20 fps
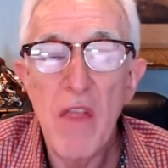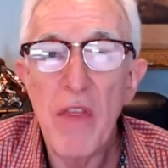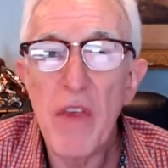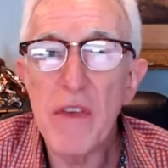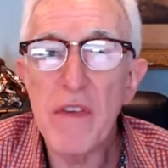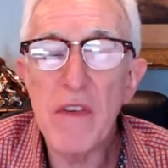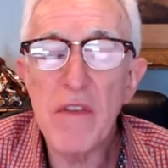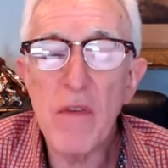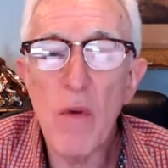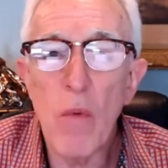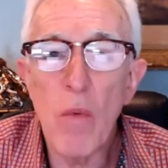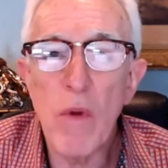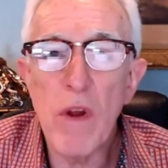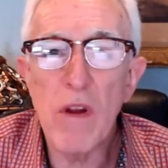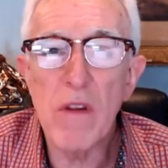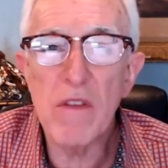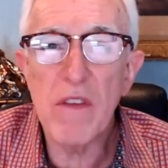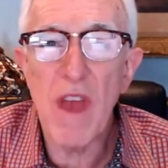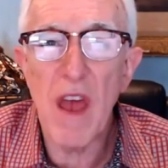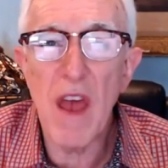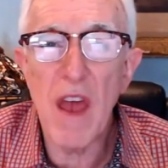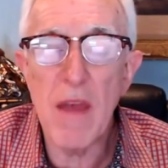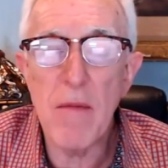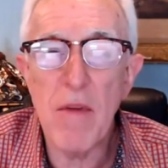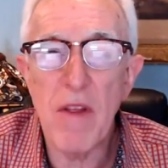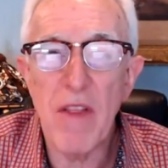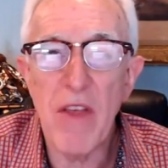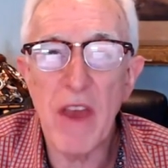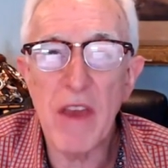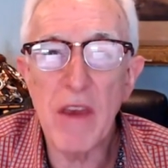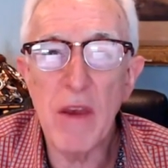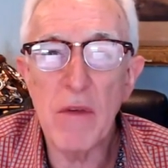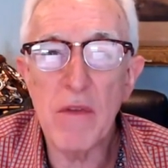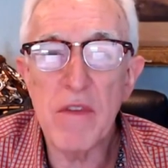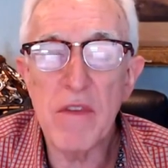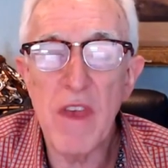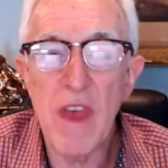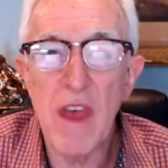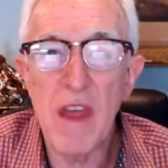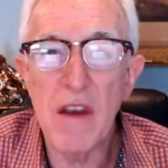this is a weird time. And like you
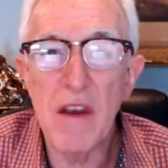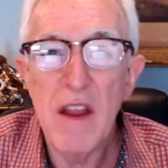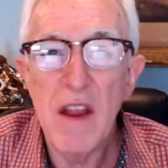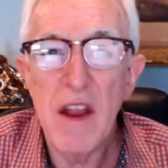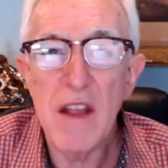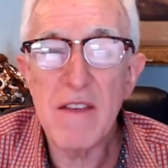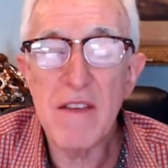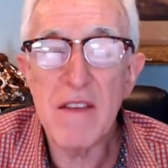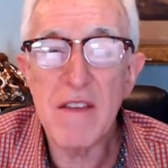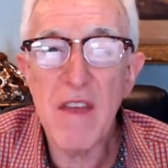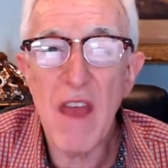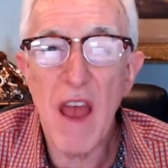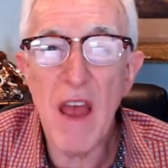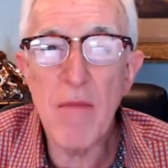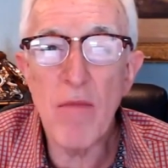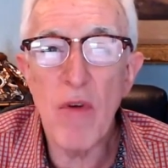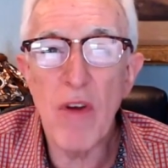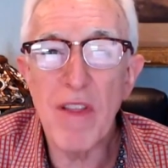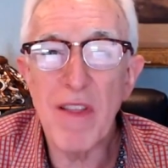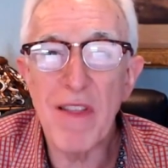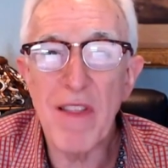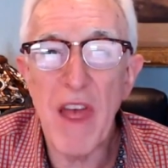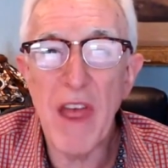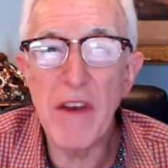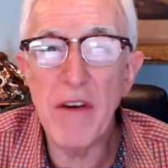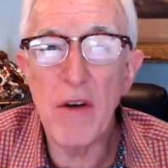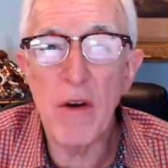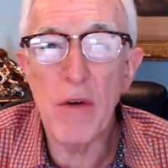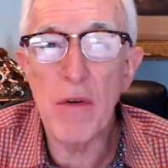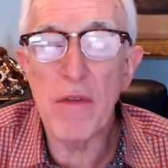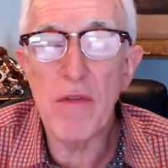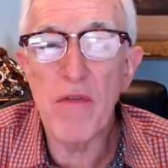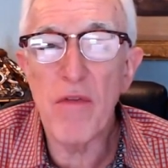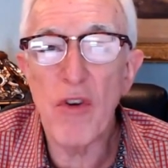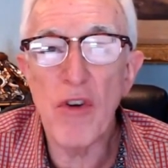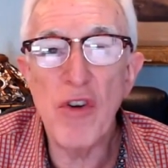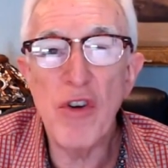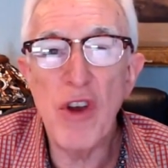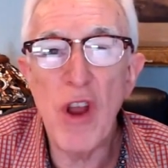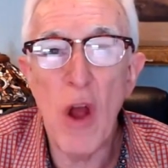said, it's a time when lenders, for
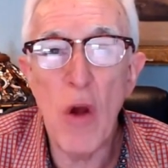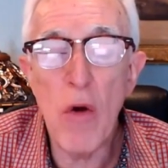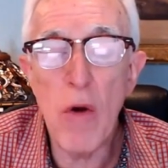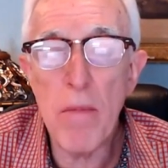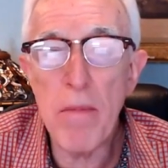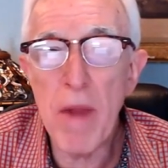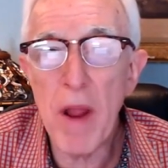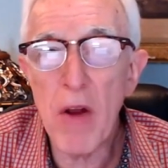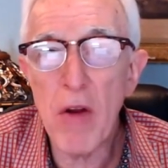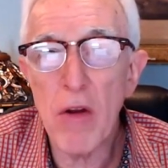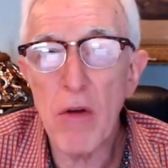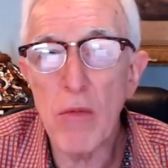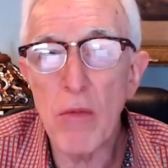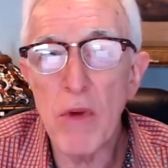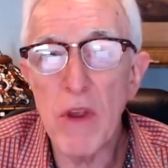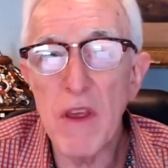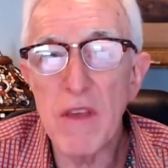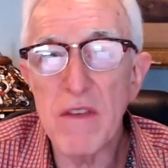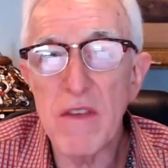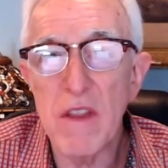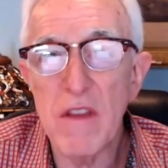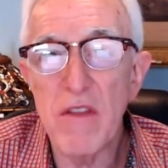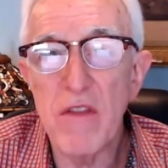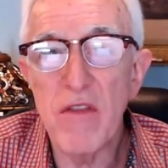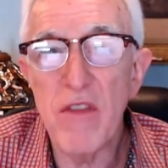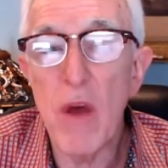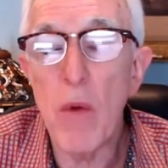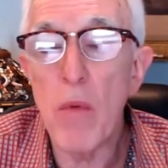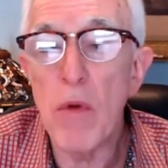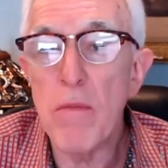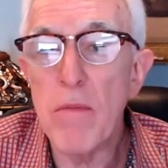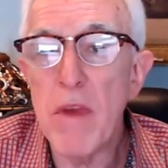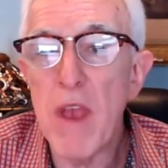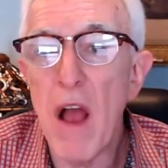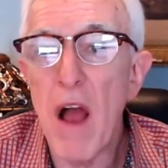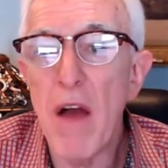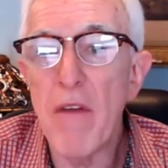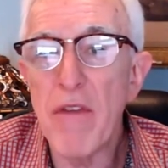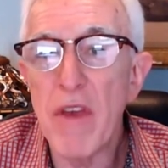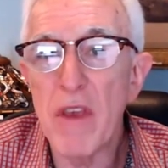no apparent reason that would be
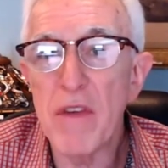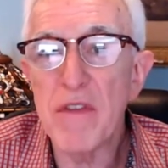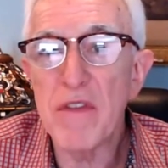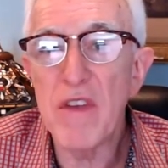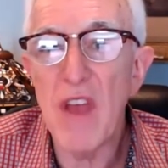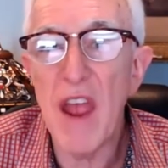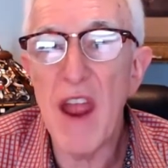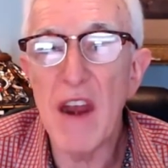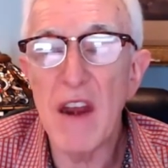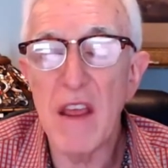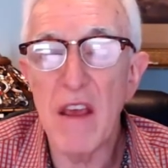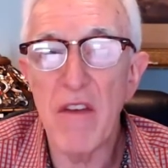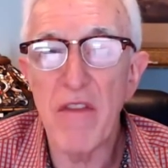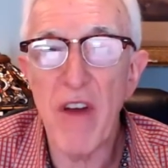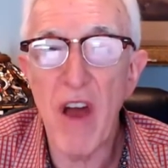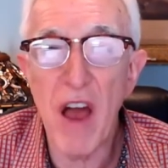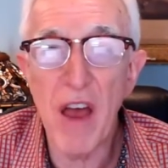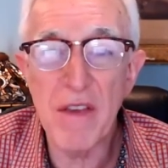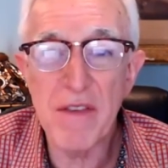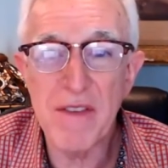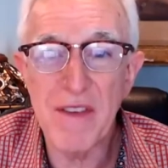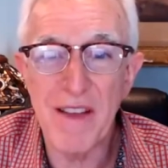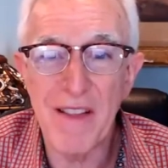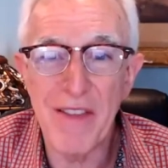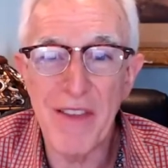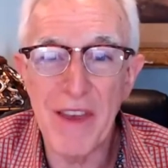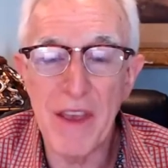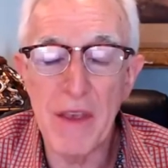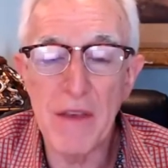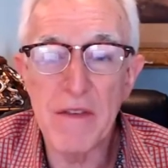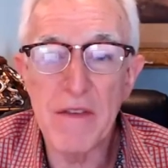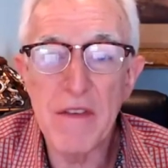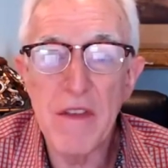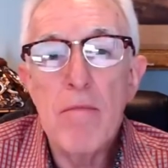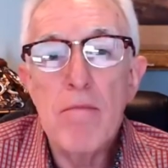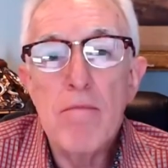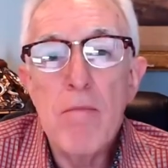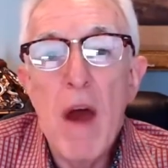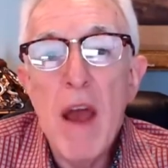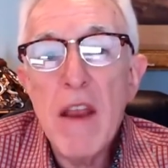obvious to any of us at least,
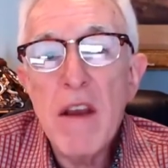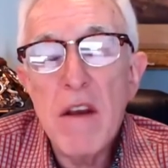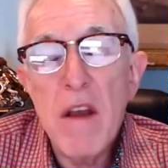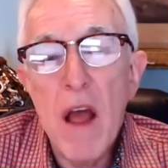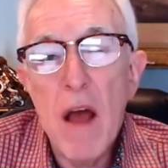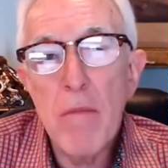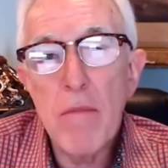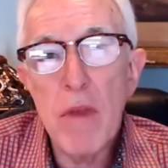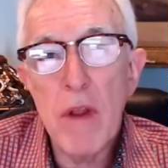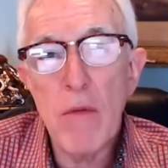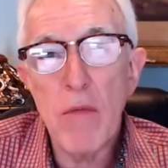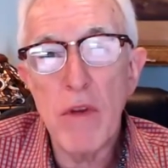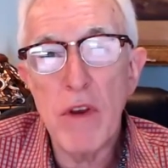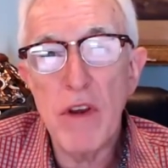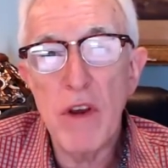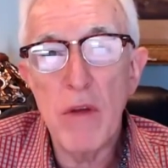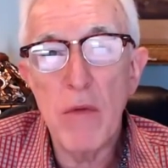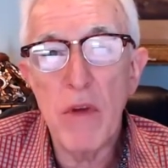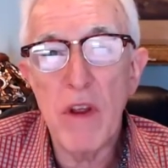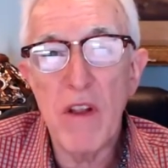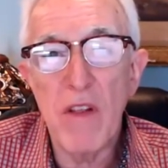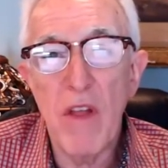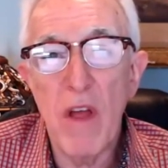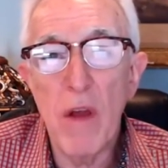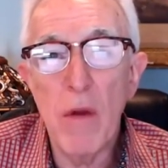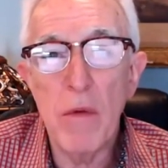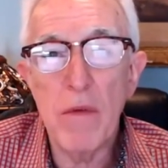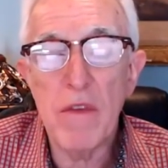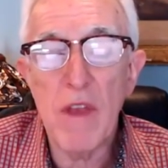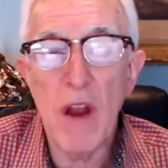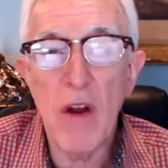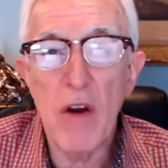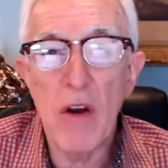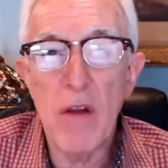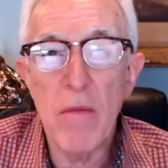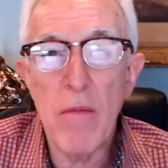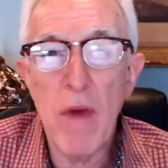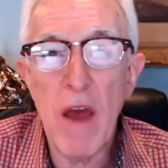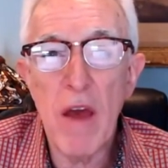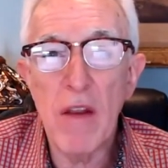might not be renewing loans. I heard
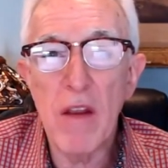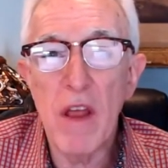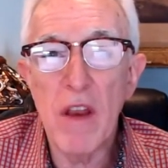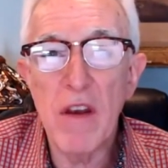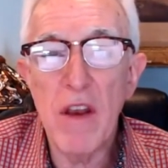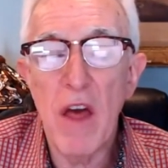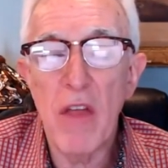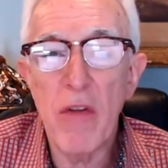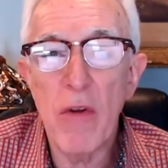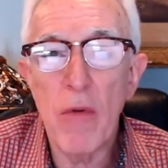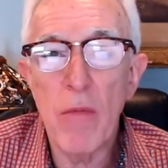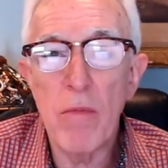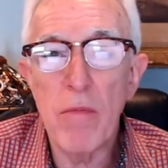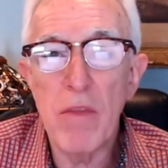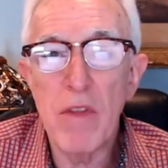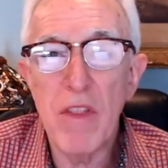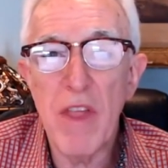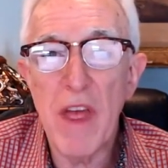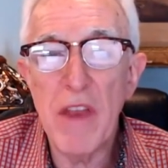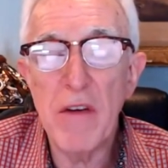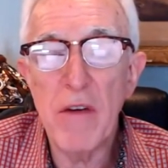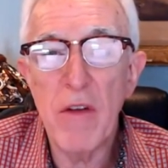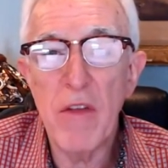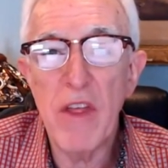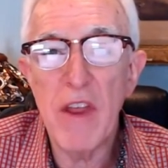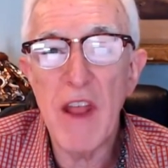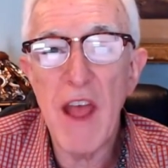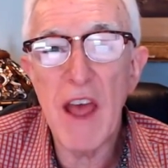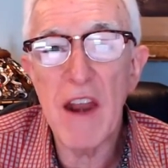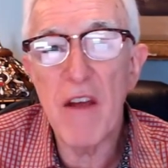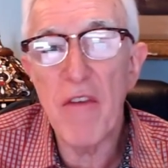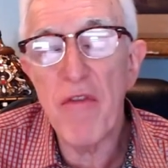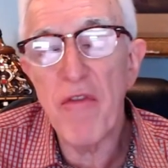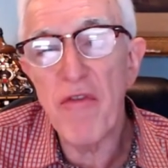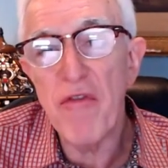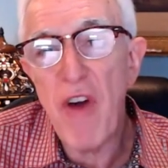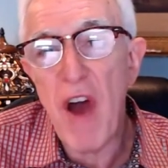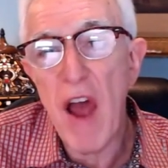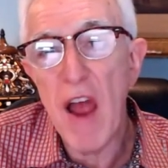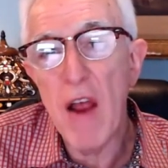about another lender that had a
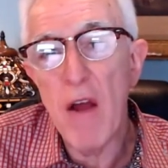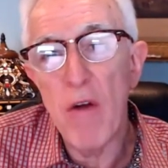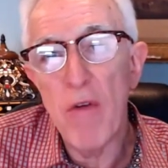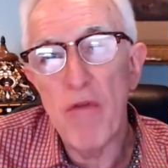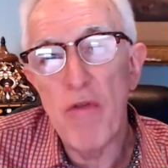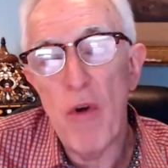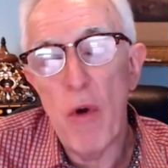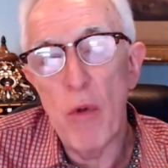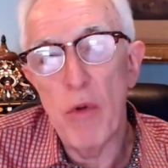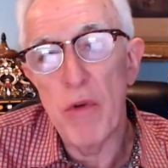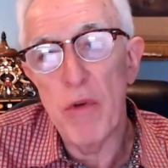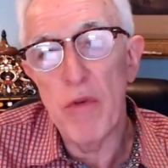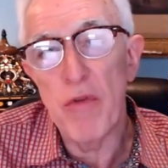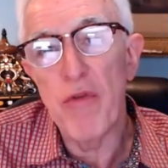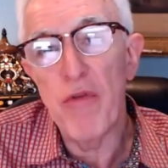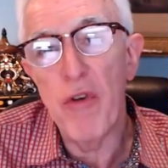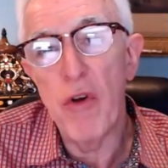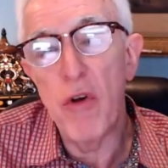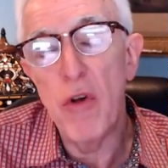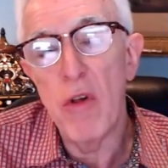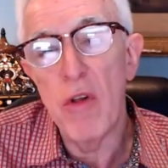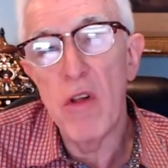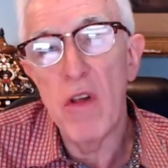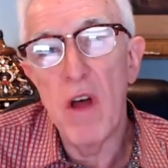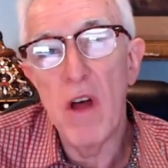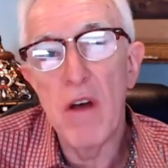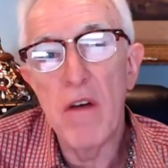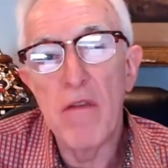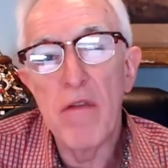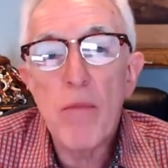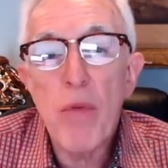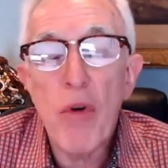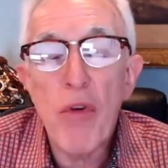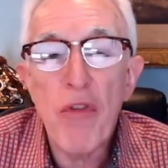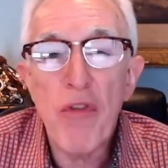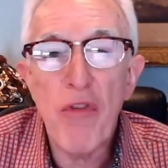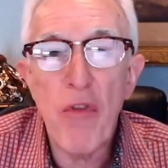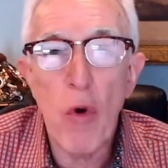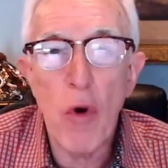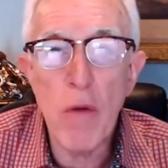file folder full of
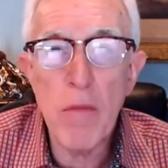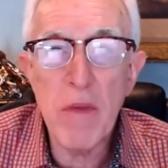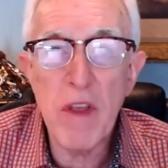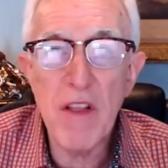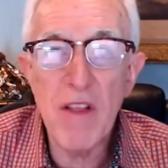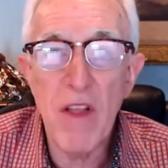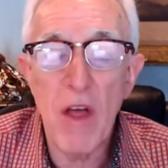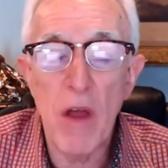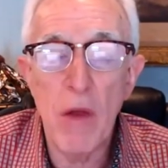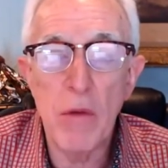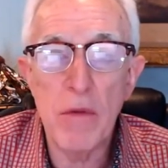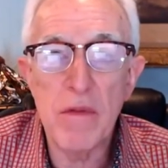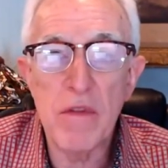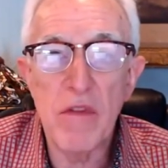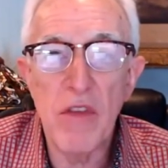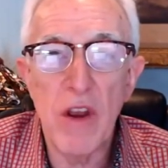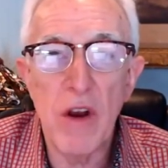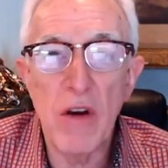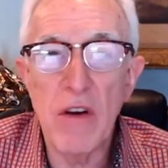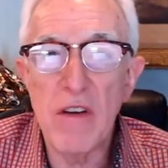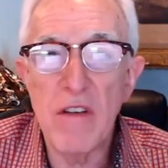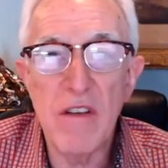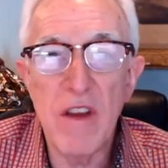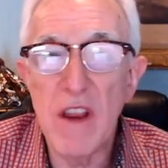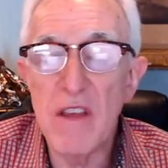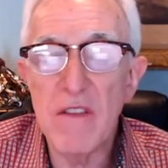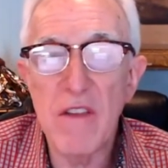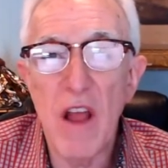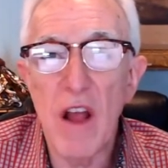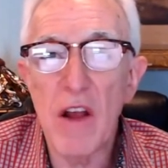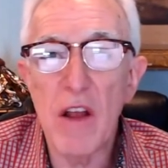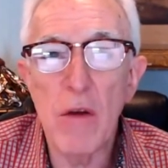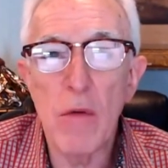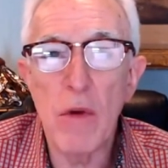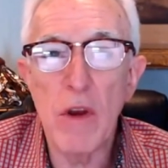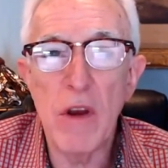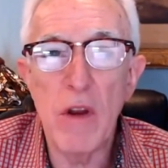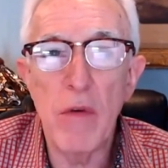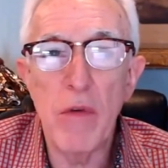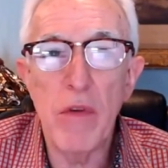performing loans that are he's not going to
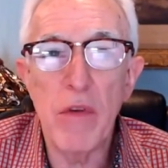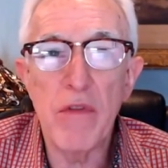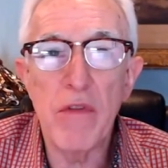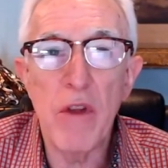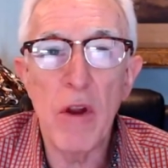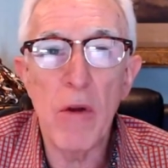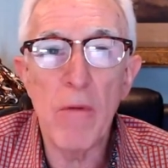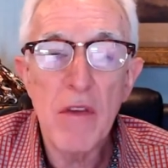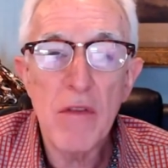renew this year.